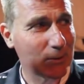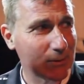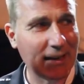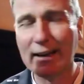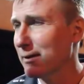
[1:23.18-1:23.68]
there
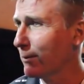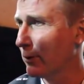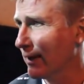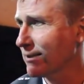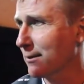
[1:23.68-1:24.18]
was an element of
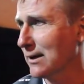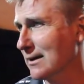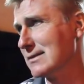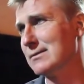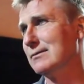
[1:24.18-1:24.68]
pressure
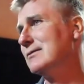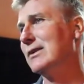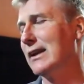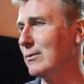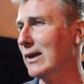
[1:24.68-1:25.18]
because
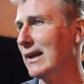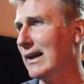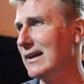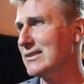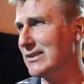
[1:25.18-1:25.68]
we didn't win it
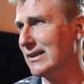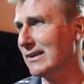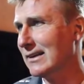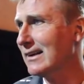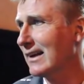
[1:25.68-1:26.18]
last
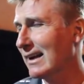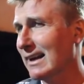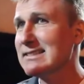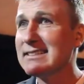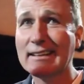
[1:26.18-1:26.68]
year, and
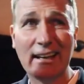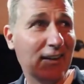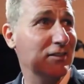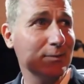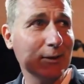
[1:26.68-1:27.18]
that's
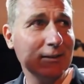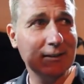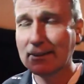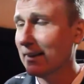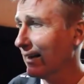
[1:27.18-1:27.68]
inevitable.
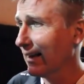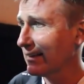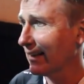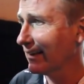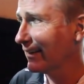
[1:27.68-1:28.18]
And
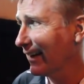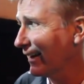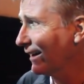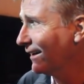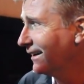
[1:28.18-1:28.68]
I think
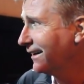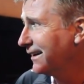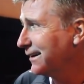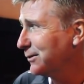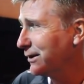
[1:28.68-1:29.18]

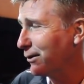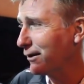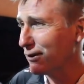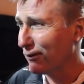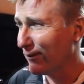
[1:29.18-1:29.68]
we
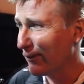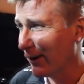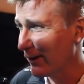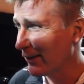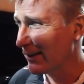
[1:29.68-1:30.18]
don't have a
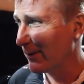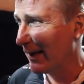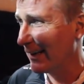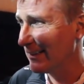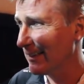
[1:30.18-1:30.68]
divine right to
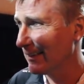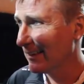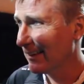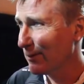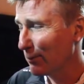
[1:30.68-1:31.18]
win
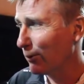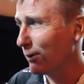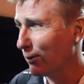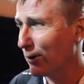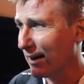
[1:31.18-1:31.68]
anything, but
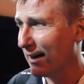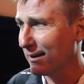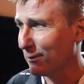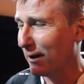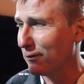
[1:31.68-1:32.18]
we work
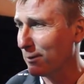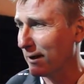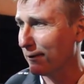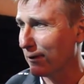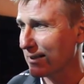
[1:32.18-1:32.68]
hard and we have a
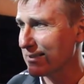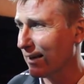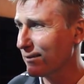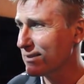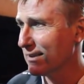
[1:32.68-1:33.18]
belief in
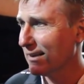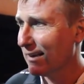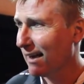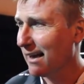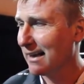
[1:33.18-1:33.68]
ourselves,
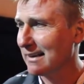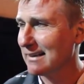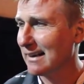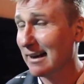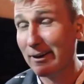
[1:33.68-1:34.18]

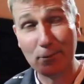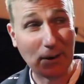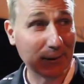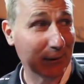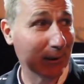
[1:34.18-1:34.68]
and a
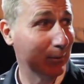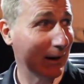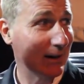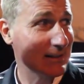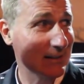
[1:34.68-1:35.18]
belief in the
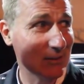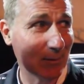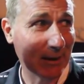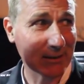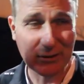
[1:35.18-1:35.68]
players. It's a
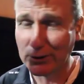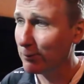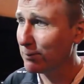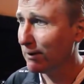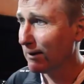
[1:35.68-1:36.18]
tremendous
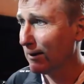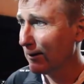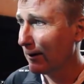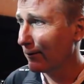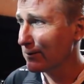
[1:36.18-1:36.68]
group.
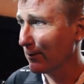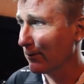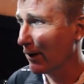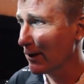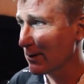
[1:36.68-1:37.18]
Obviously,
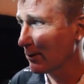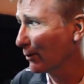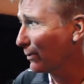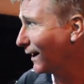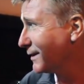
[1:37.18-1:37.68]
we've lost some
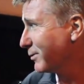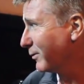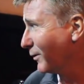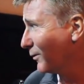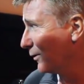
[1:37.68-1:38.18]
good players,
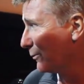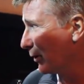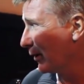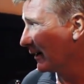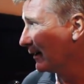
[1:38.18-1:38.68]
but
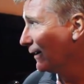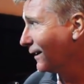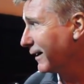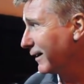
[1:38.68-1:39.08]
we've brought in